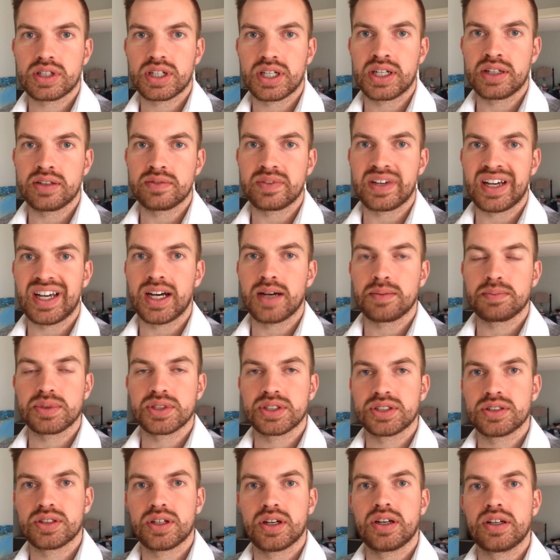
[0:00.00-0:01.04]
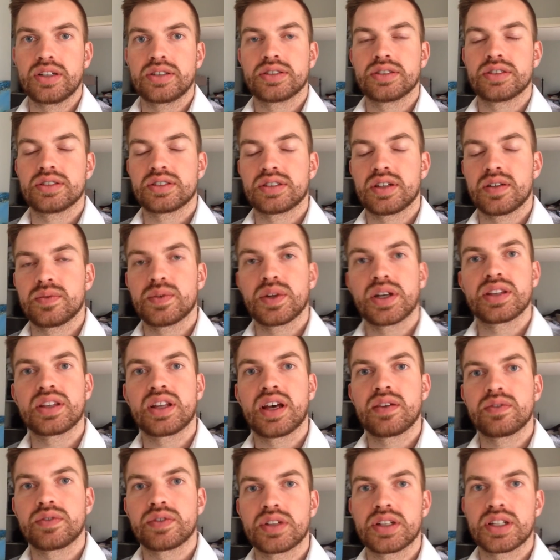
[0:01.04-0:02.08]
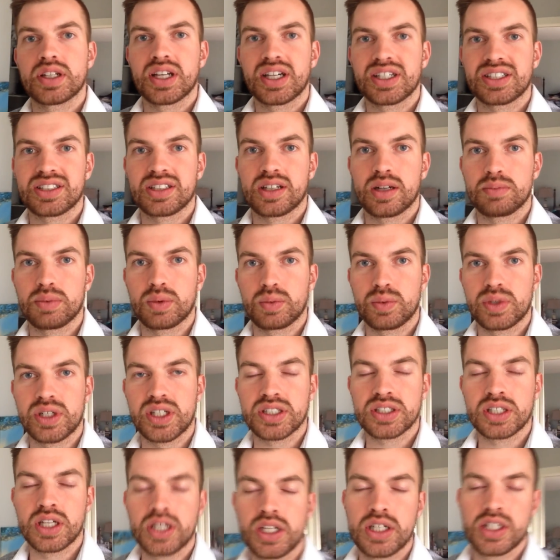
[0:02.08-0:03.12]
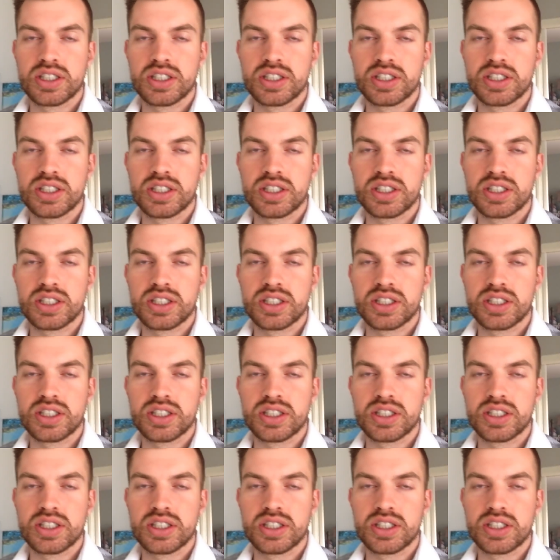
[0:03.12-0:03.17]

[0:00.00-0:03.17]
kind of applesauce and stuff like that for the next couple weeks.